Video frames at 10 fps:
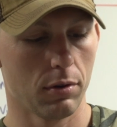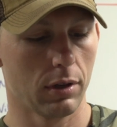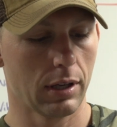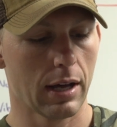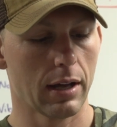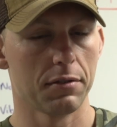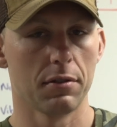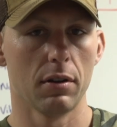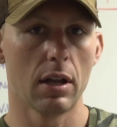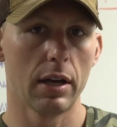the guys
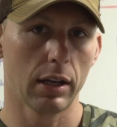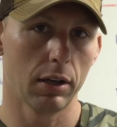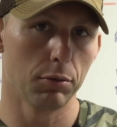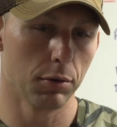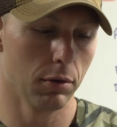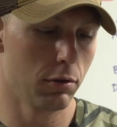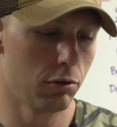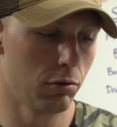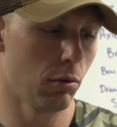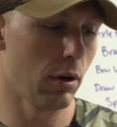that like a really
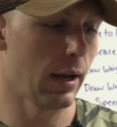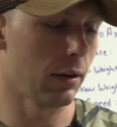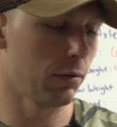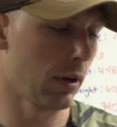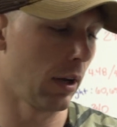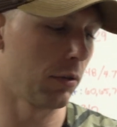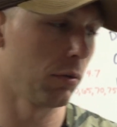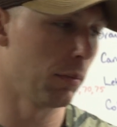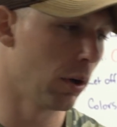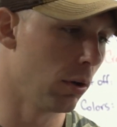short axle-to-axle
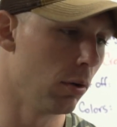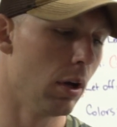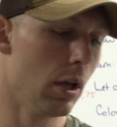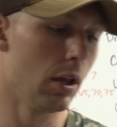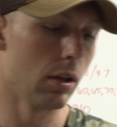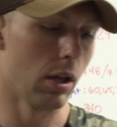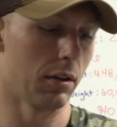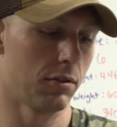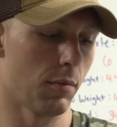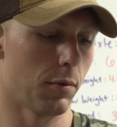bow,
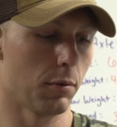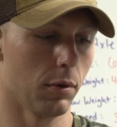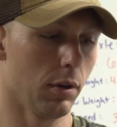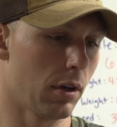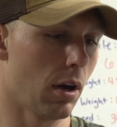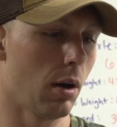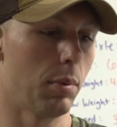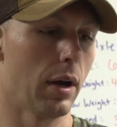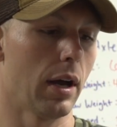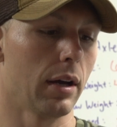like something really
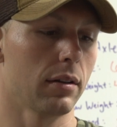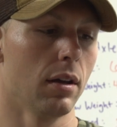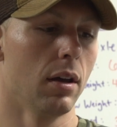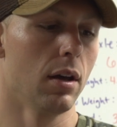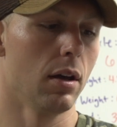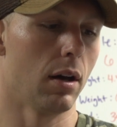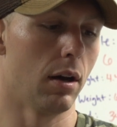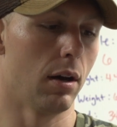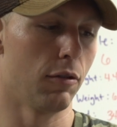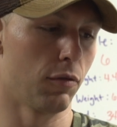compact
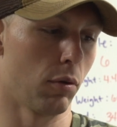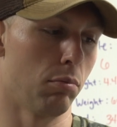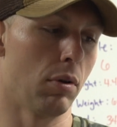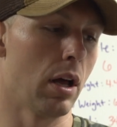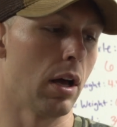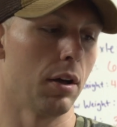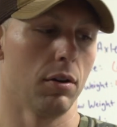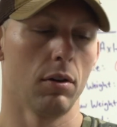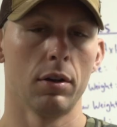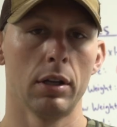for blind
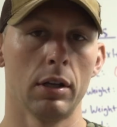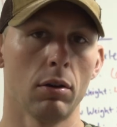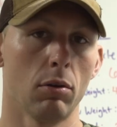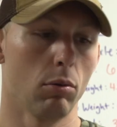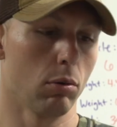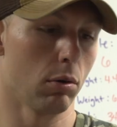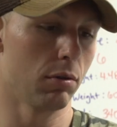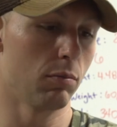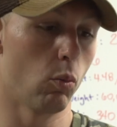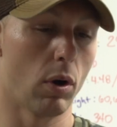hunting
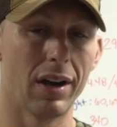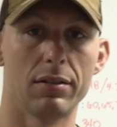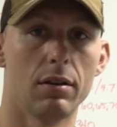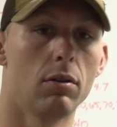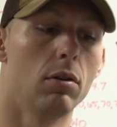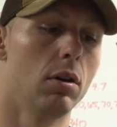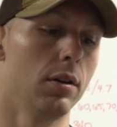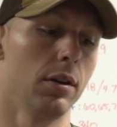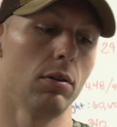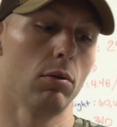or whitetail
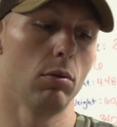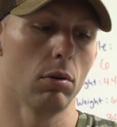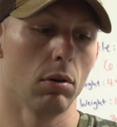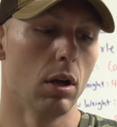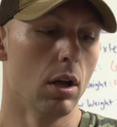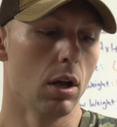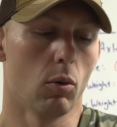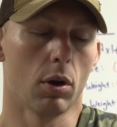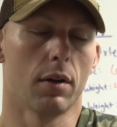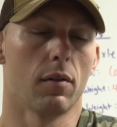hunting or
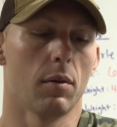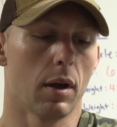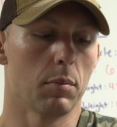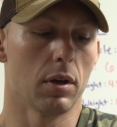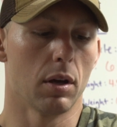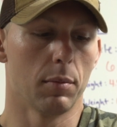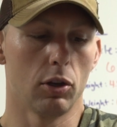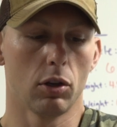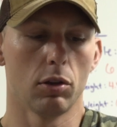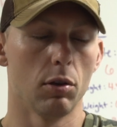whatever it may be. I mean,
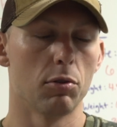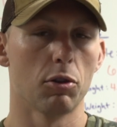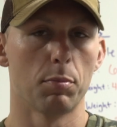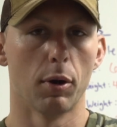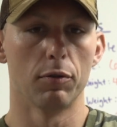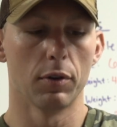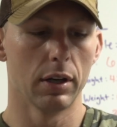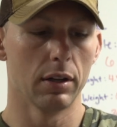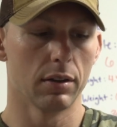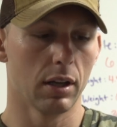you can use this bow for
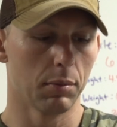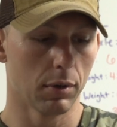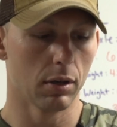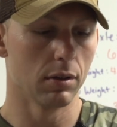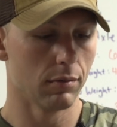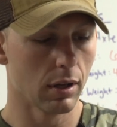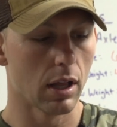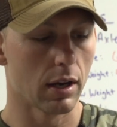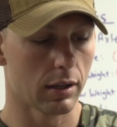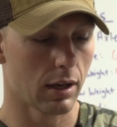anything, but a
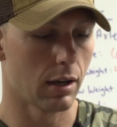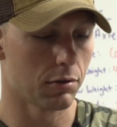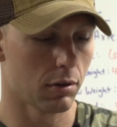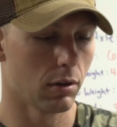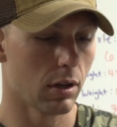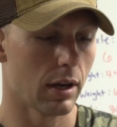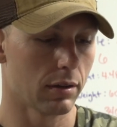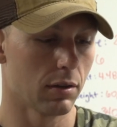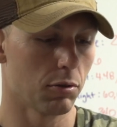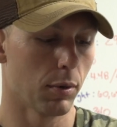lot of guys are going to
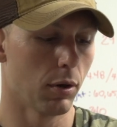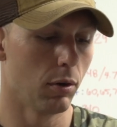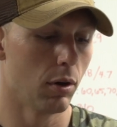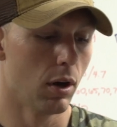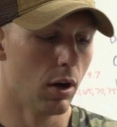like this bow